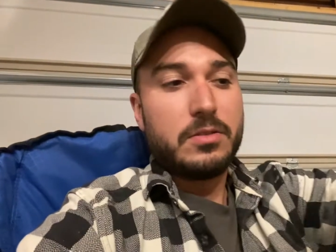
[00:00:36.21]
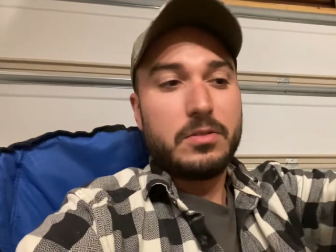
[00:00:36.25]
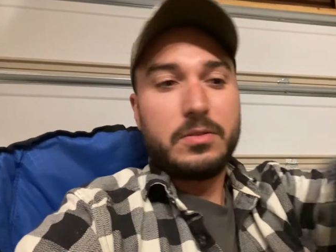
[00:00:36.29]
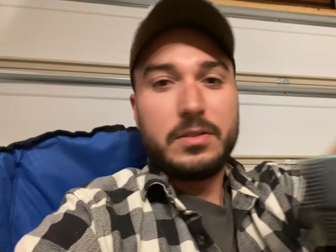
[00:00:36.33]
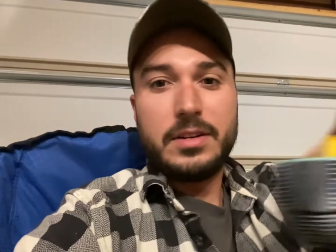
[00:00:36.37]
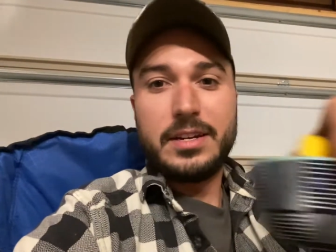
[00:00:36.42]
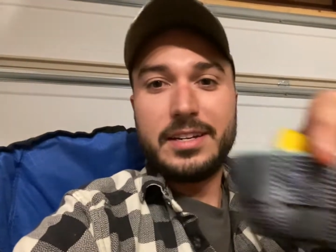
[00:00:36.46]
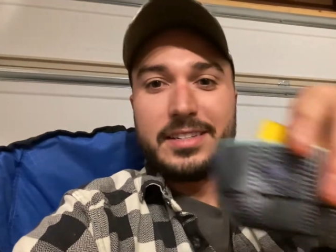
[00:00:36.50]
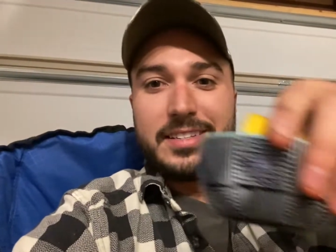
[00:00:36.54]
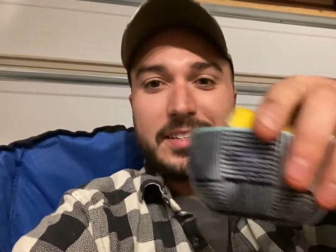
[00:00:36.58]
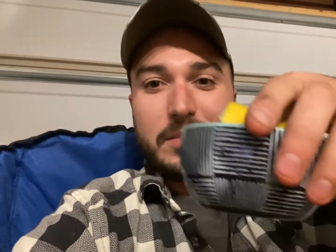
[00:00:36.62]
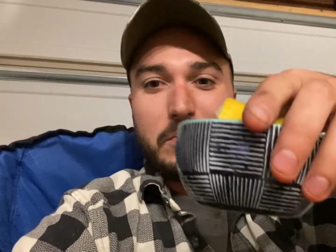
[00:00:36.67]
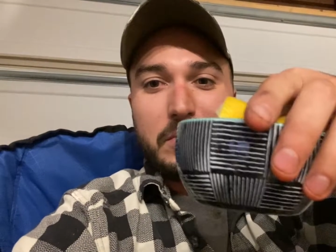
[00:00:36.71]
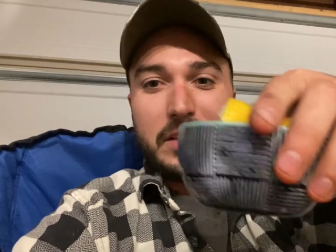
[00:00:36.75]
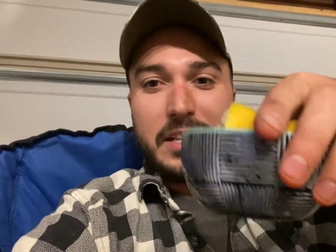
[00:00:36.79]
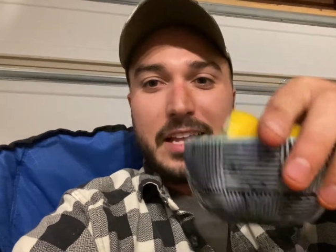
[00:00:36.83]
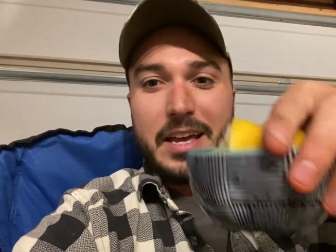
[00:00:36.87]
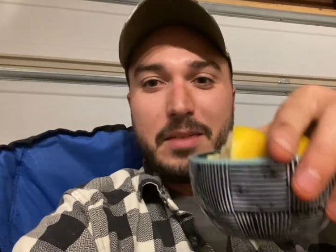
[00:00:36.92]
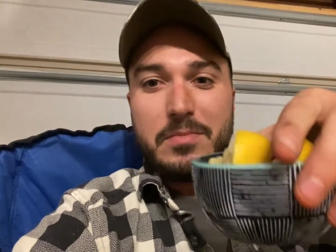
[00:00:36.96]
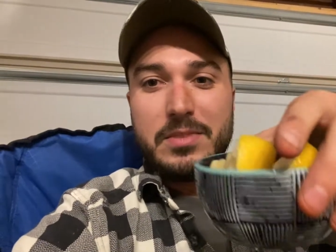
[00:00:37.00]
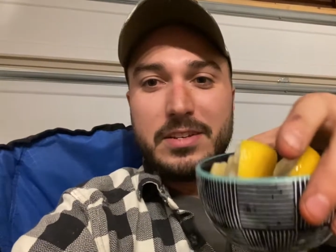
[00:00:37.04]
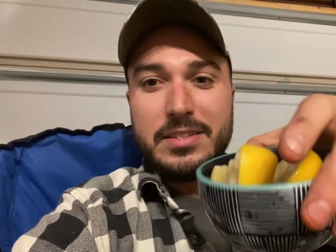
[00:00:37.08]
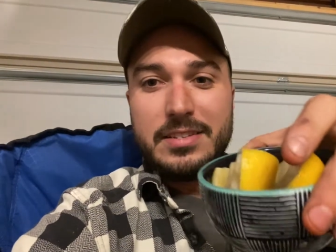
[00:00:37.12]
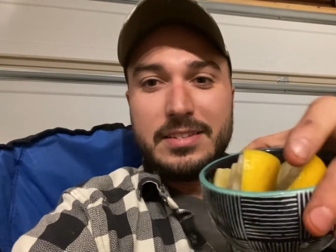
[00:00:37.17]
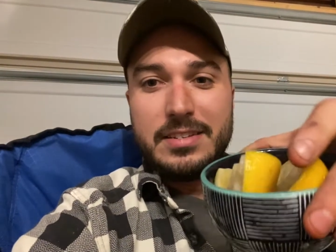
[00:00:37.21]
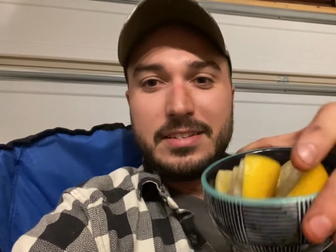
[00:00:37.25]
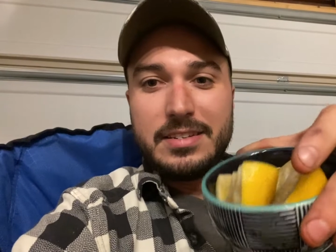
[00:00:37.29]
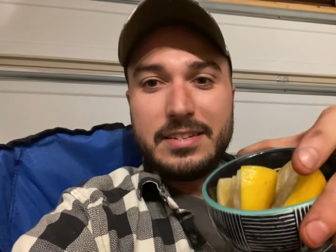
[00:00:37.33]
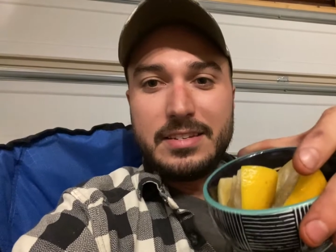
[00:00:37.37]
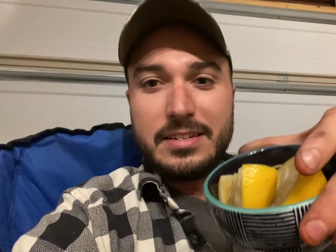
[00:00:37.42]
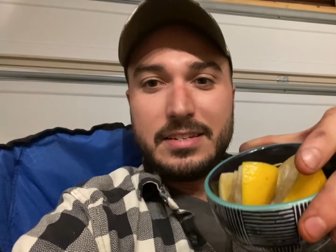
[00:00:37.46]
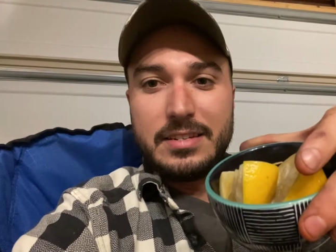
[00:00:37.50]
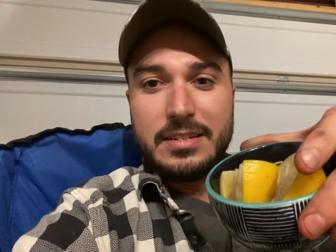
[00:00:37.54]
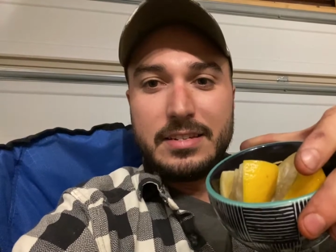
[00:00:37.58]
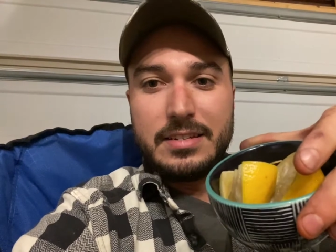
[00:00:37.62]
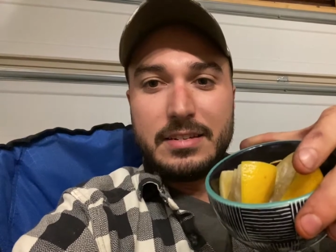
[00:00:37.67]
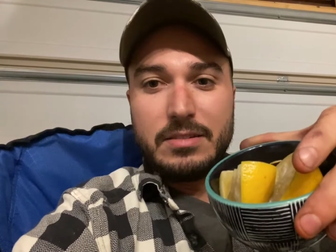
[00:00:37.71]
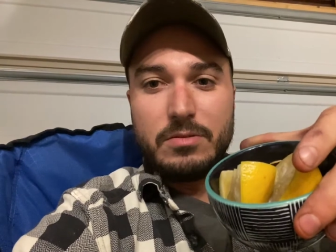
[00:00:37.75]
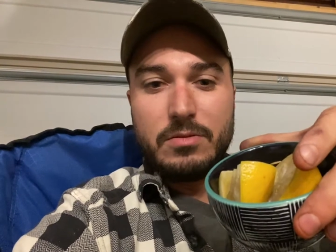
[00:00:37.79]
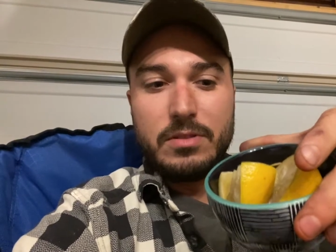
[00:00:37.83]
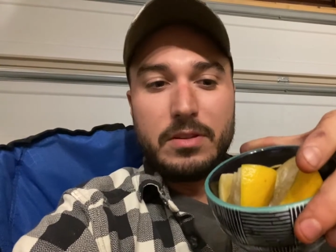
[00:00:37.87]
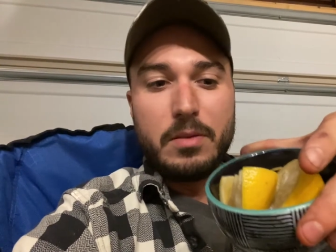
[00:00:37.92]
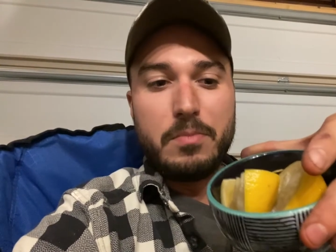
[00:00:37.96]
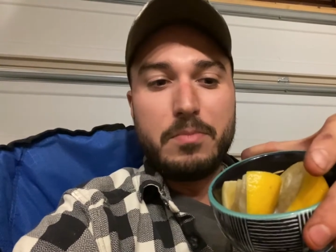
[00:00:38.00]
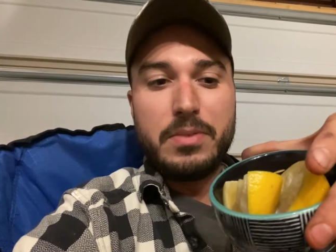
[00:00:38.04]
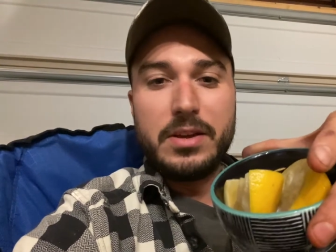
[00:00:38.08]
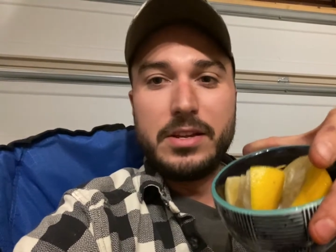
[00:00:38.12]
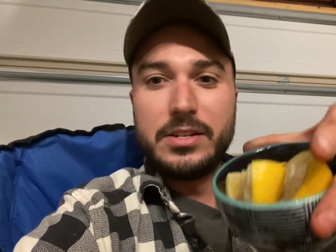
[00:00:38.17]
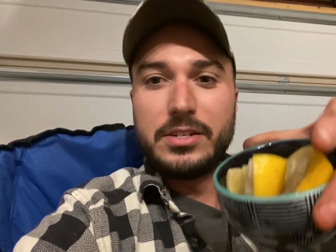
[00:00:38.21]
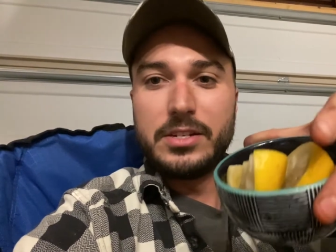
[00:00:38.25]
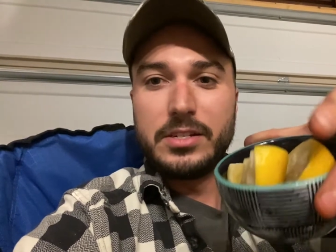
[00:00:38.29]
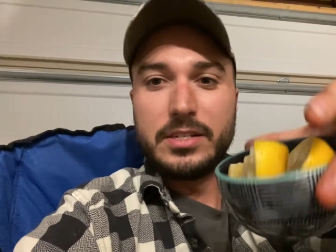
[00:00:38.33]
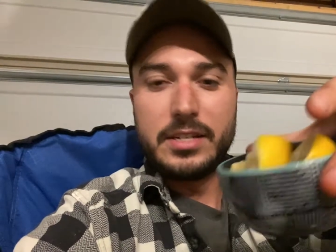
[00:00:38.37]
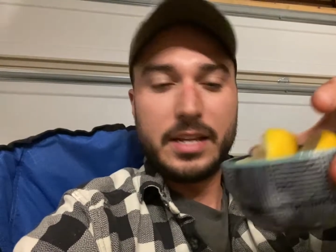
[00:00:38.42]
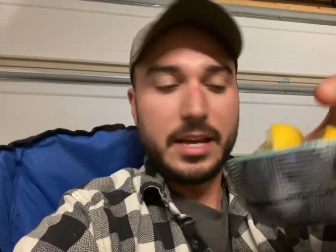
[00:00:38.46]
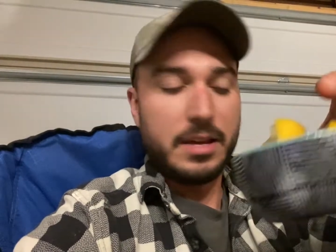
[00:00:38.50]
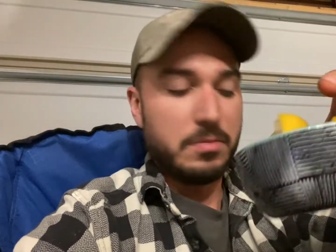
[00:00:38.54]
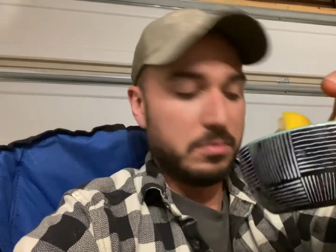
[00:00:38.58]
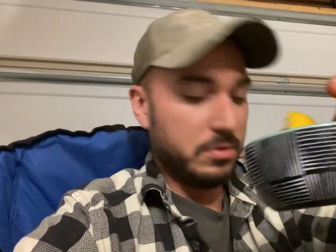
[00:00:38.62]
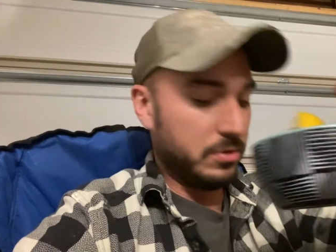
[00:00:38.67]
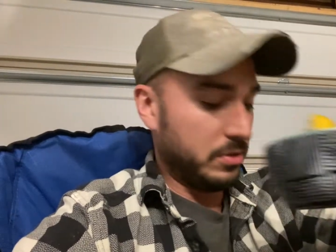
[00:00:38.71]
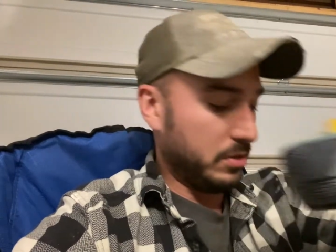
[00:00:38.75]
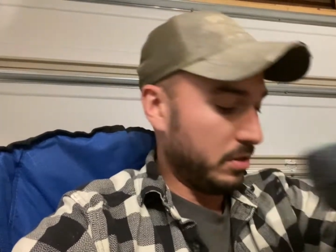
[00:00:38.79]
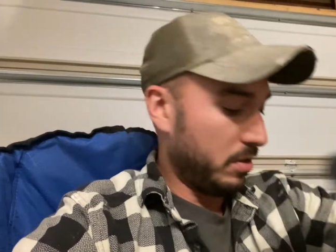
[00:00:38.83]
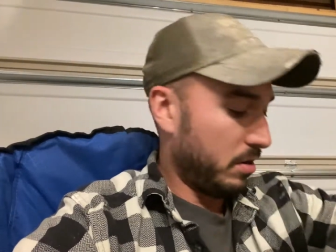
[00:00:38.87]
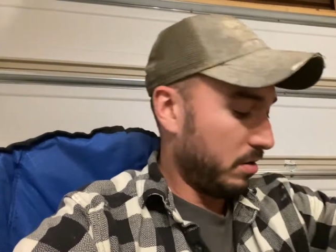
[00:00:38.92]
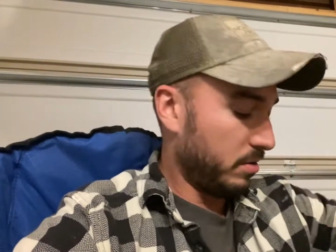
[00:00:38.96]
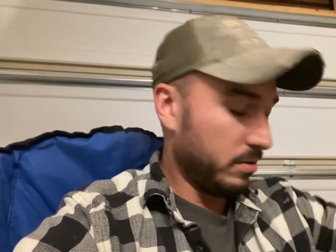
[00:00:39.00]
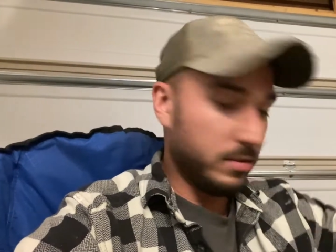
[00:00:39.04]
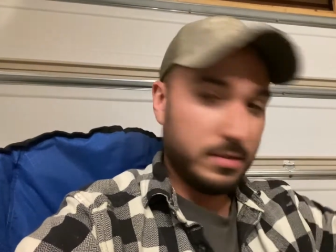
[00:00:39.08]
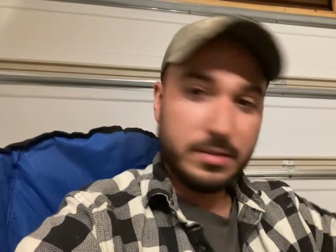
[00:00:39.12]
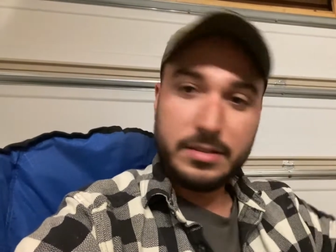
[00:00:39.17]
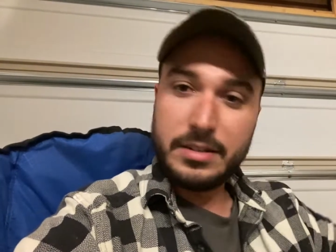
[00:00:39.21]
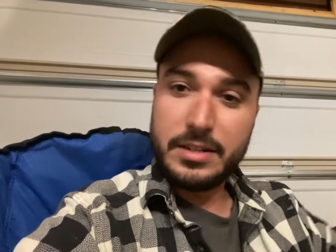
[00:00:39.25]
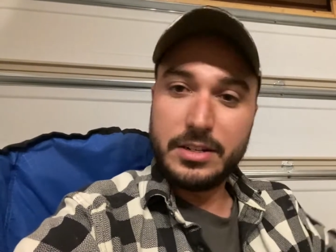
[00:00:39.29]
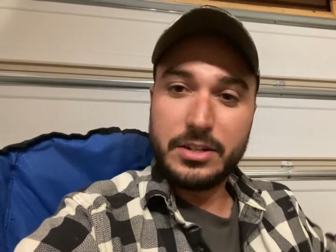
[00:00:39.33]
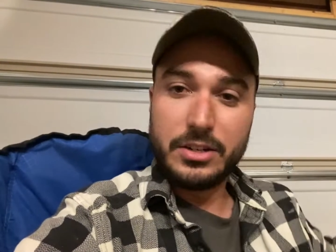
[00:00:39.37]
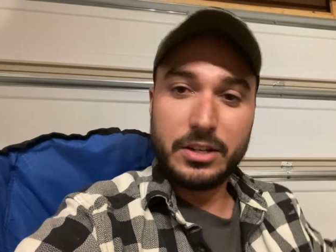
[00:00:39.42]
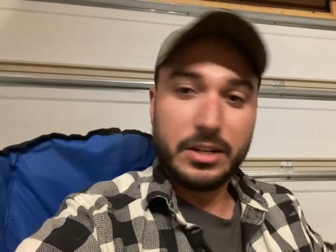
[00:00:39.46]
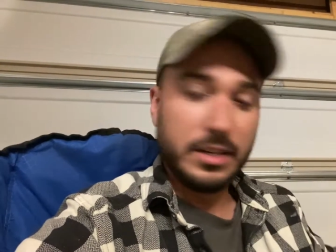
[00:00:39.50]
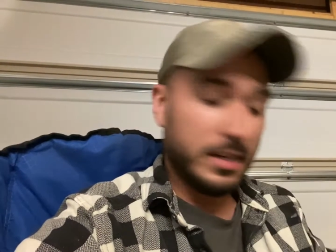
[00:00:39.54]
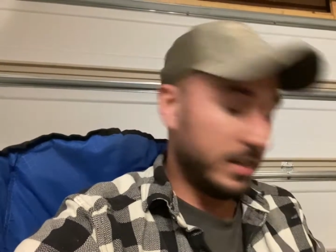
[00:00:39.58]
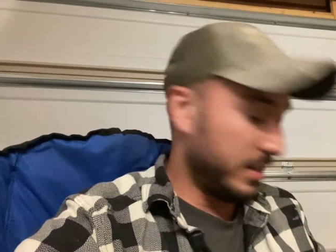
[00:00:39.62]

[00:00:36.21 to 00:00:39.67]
We got some lemons with a pinch of table salt, and you're going to